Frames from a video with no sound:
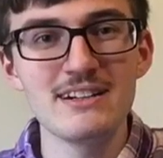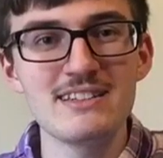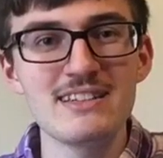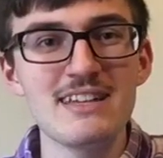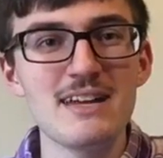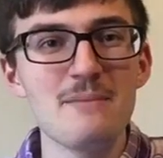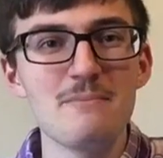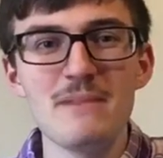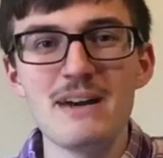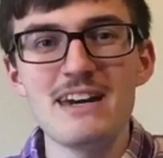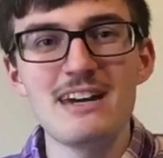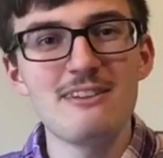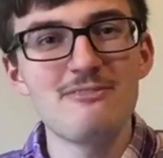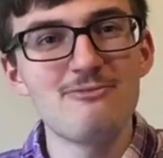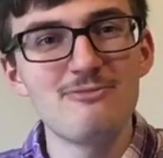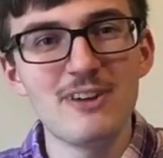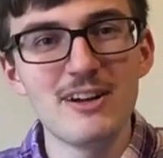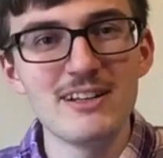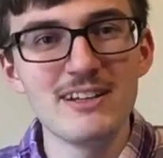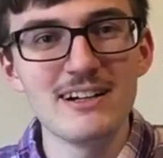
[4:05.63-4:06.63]
It didn't make it
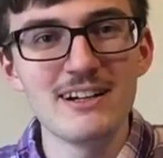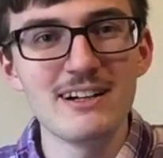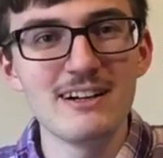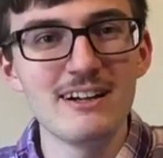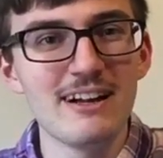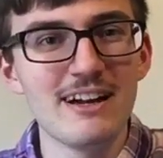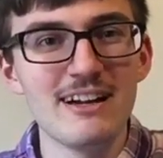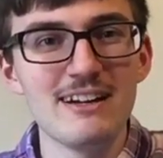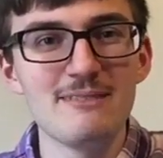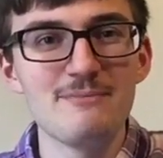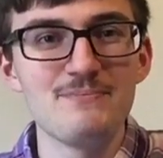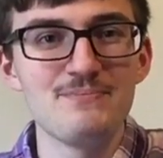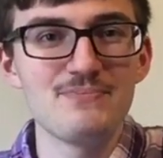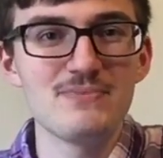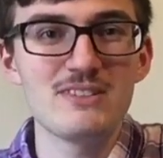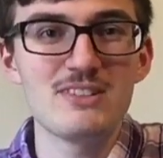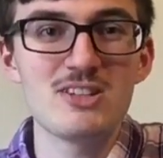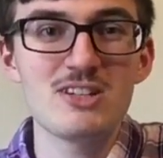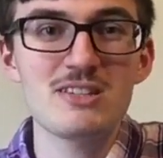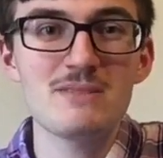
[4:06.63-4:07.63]
funnier. It
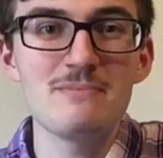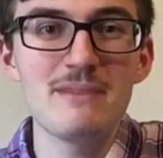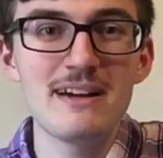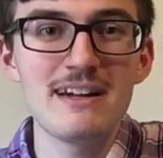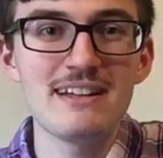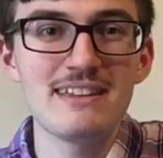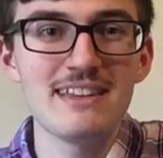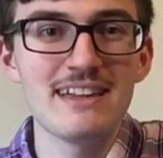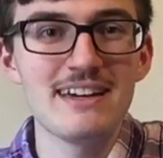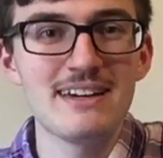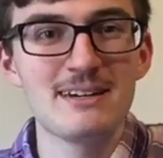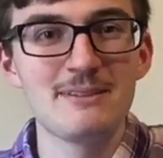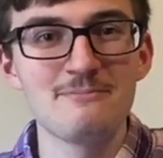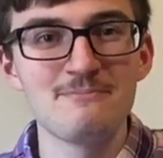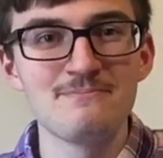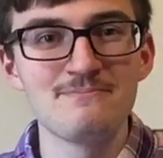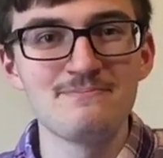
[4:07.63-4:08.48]
just made it like...